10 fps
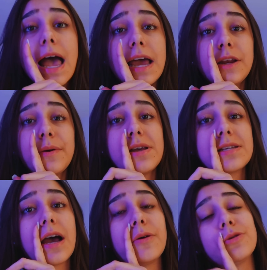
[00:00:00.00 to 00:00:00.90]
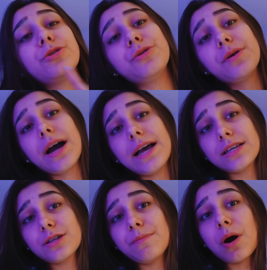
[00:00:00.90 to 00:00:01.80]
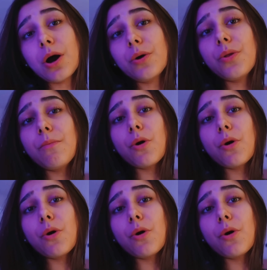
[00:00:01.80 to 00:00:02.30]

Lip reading: Anyways, I will see you guys tomorrow in the